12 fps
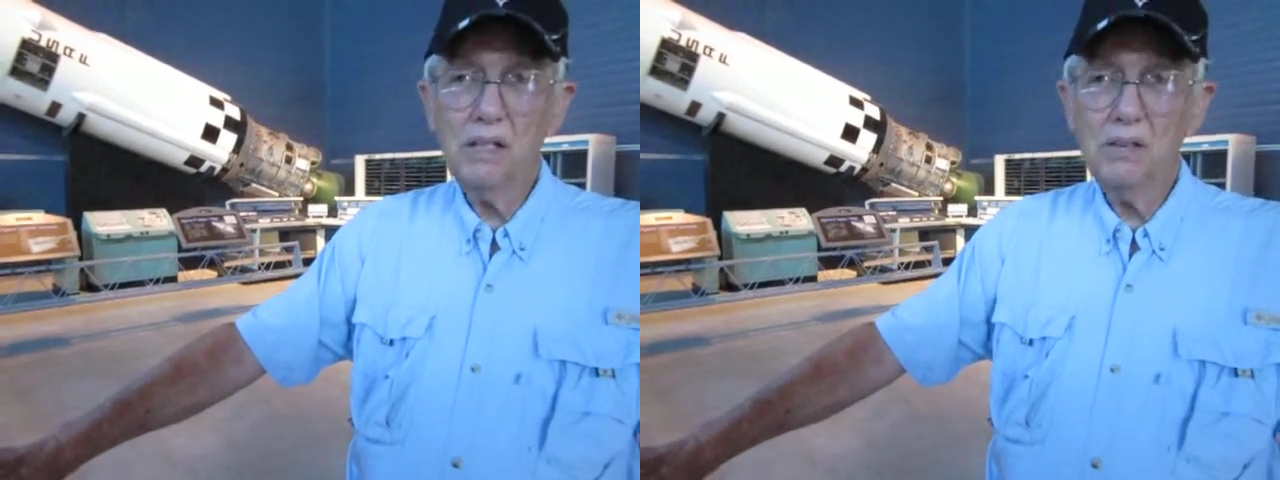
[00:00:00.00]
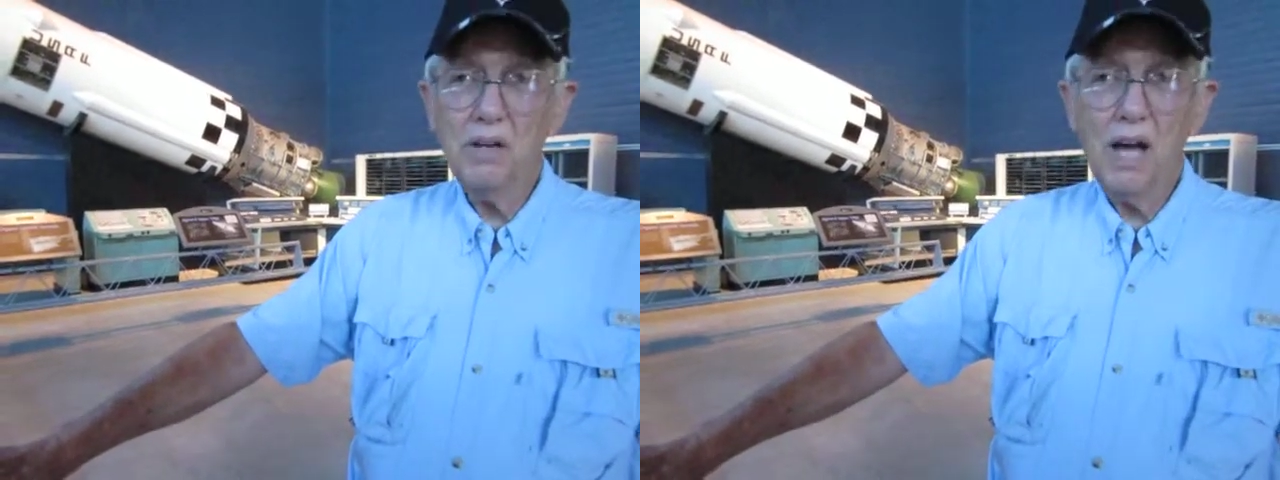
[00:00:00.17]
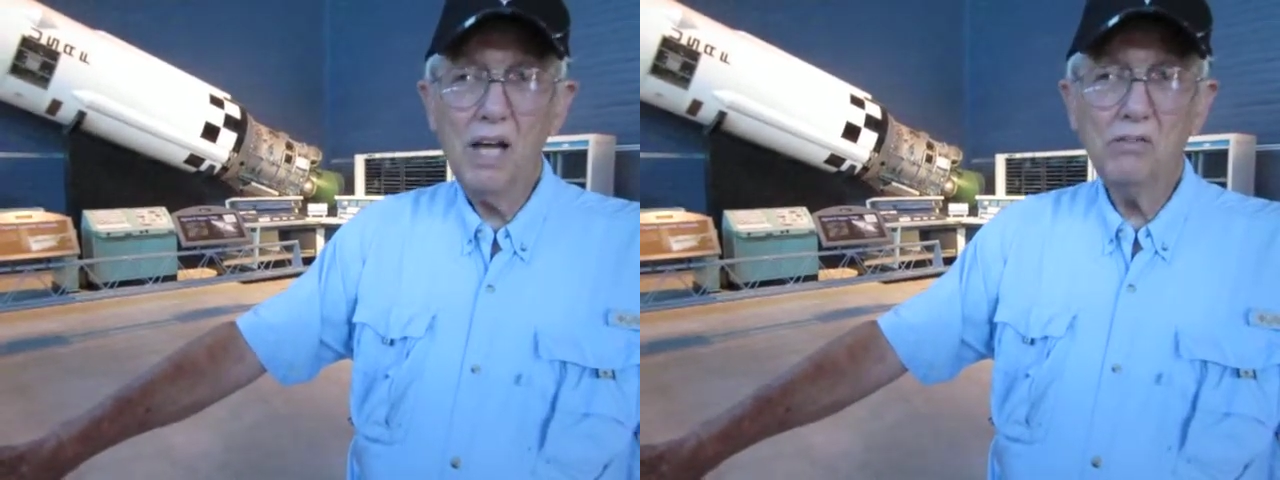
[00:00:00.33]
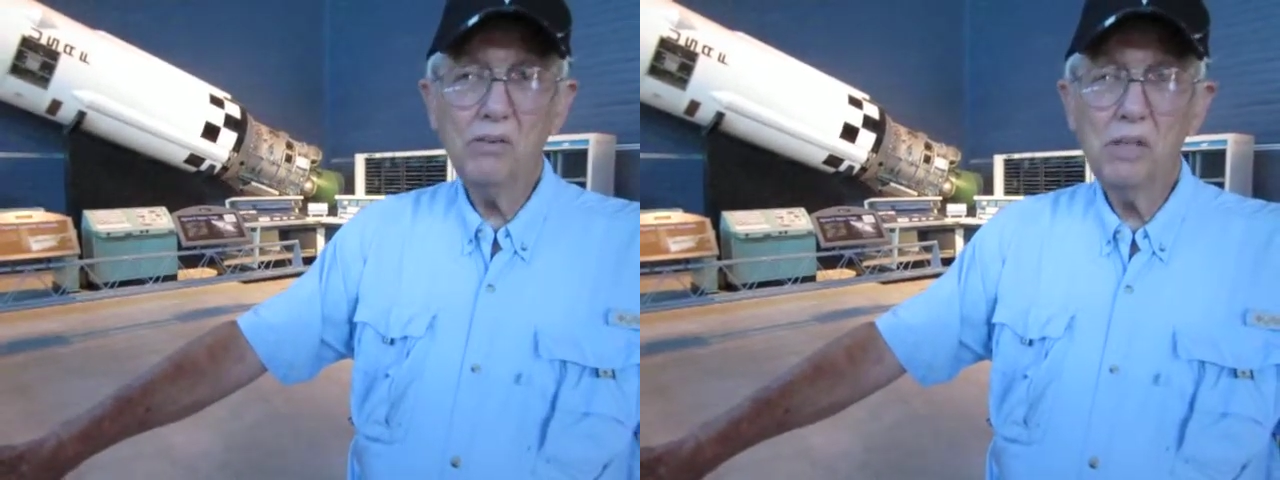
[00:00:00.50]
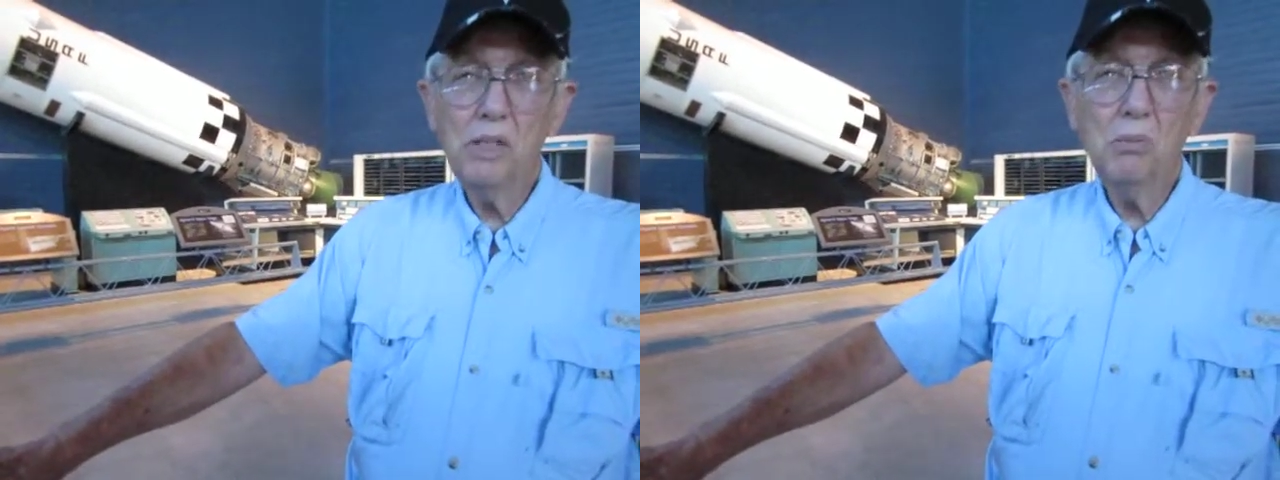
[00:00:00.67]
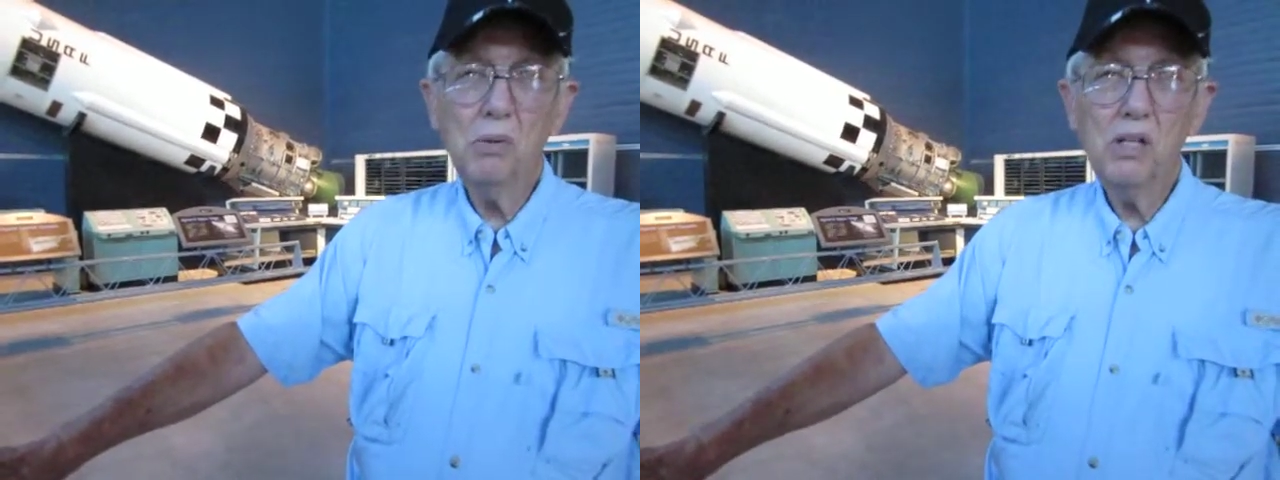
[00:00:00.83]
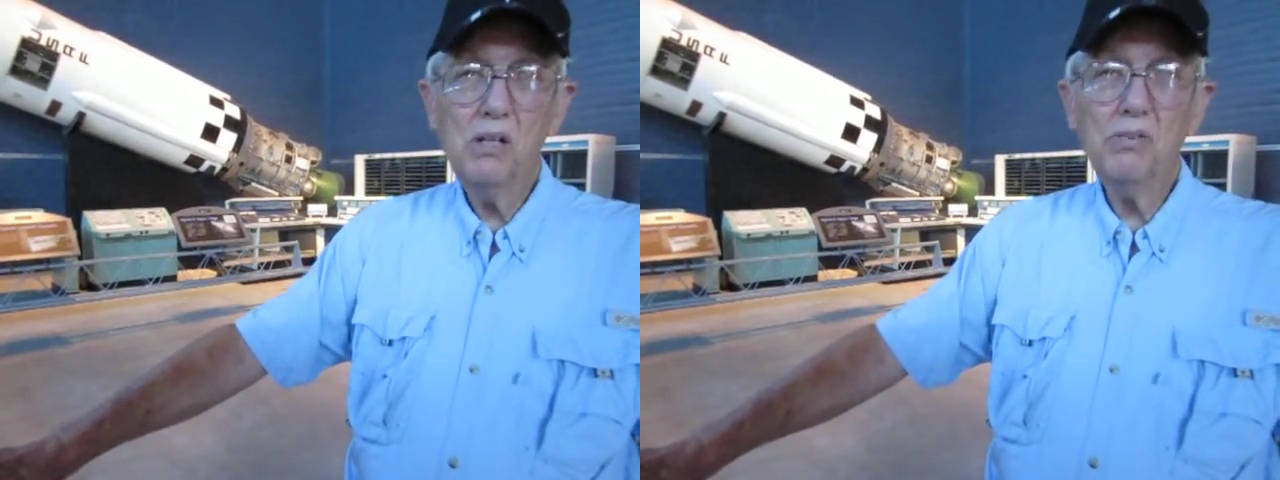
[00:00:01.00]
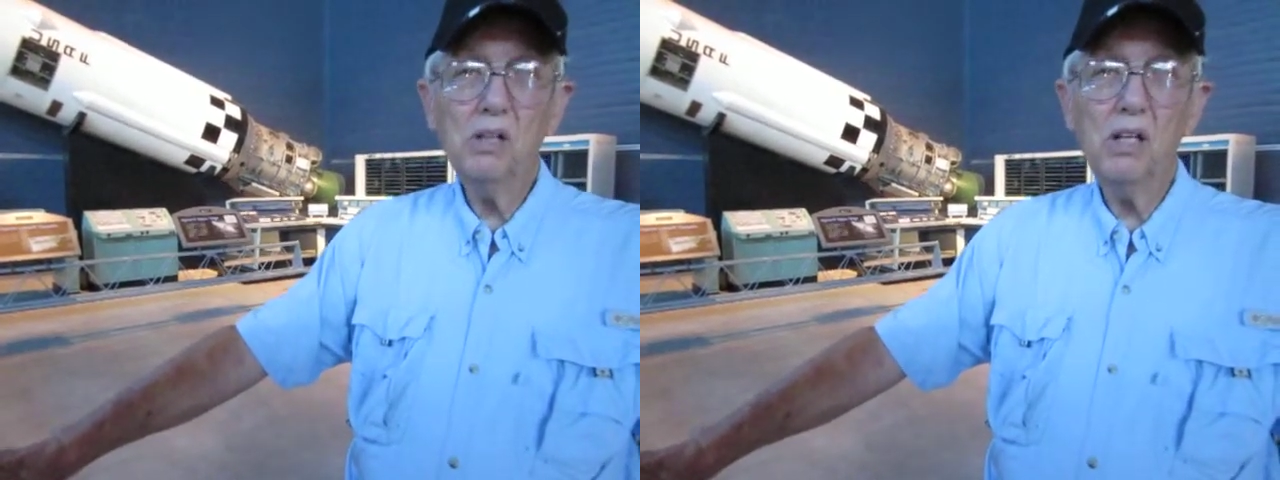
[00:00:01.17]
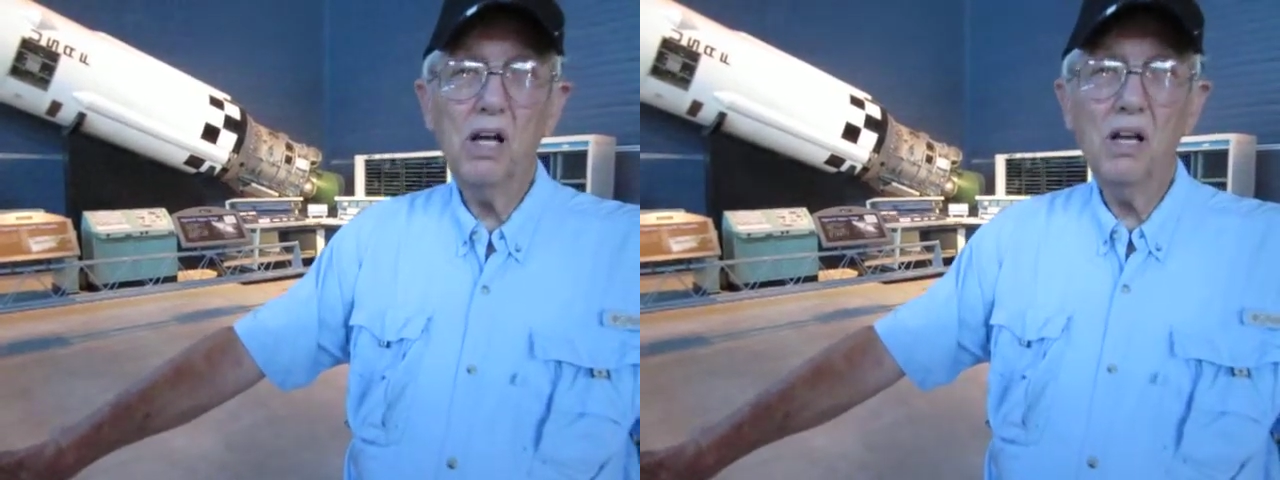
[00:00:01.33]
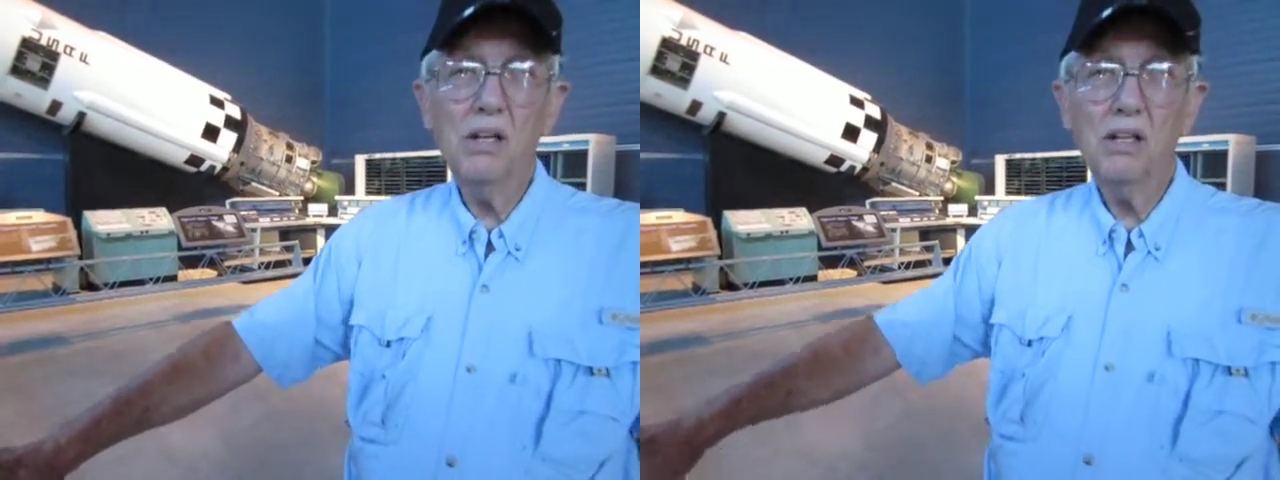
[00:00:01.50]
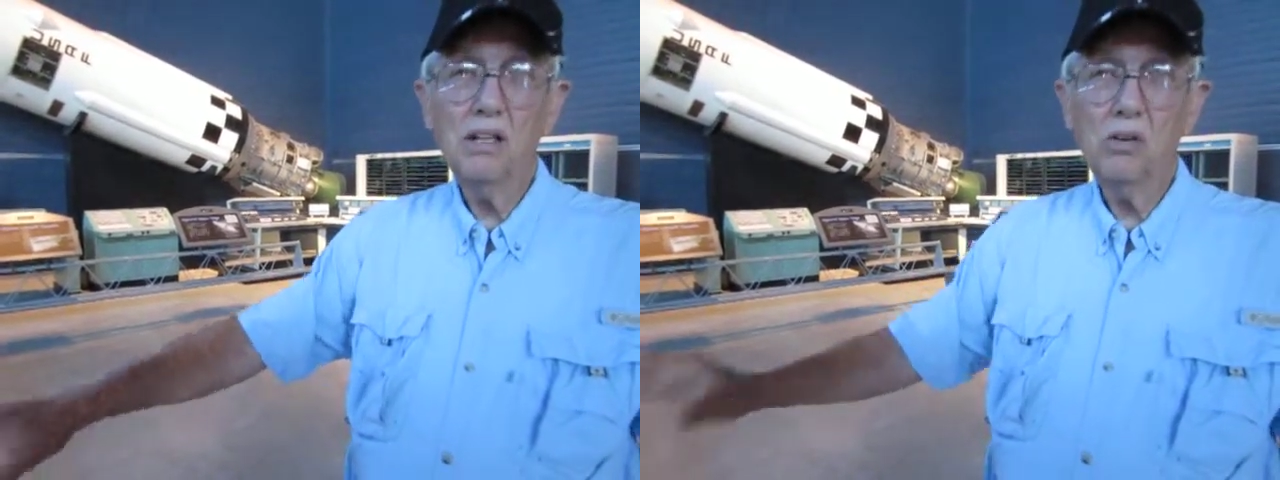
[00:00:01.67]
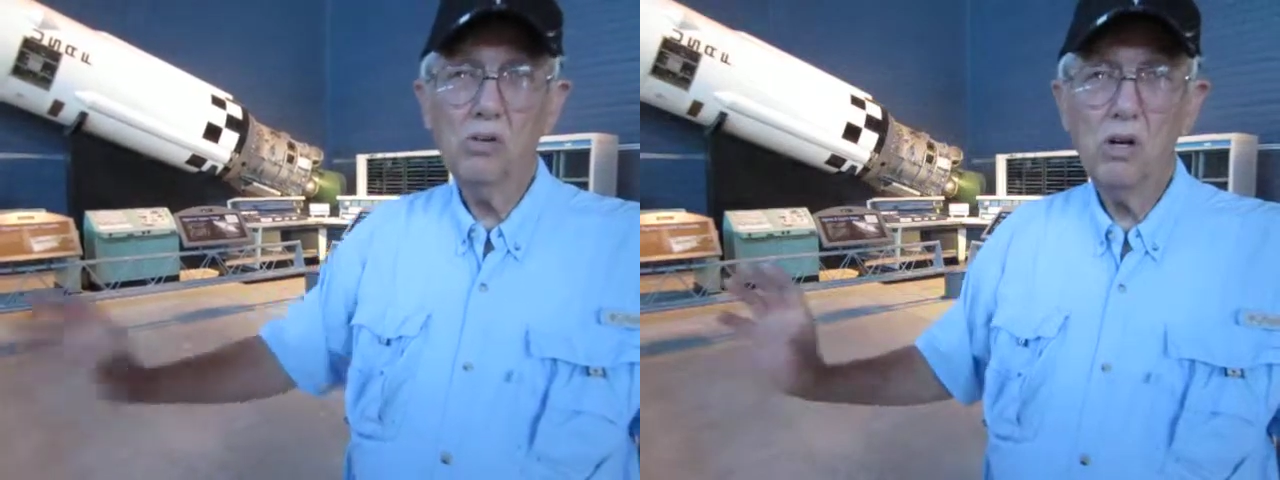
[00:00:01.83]
not fully briefed on the
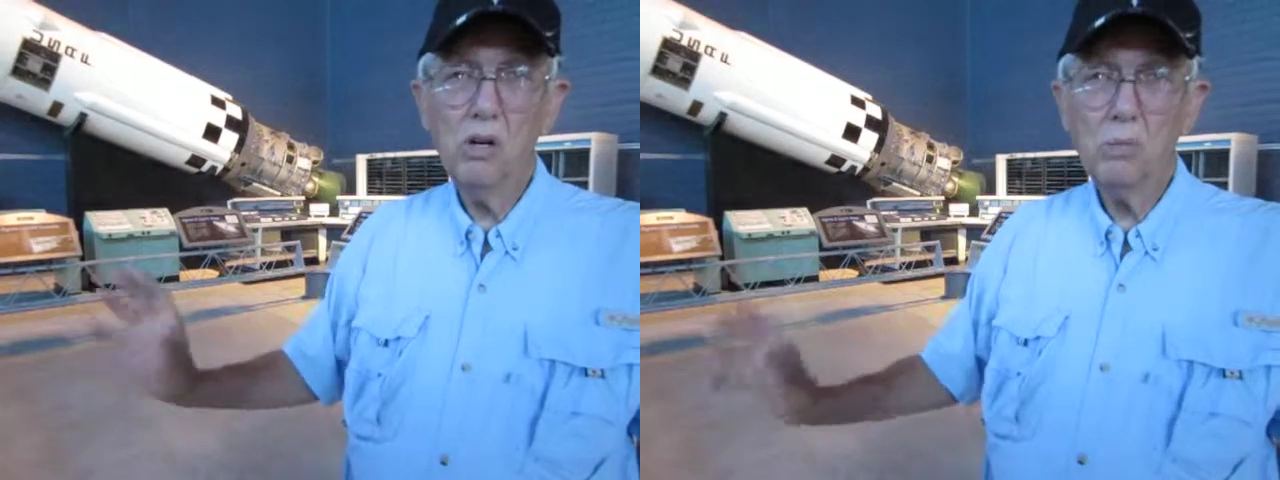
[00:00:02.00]
Corona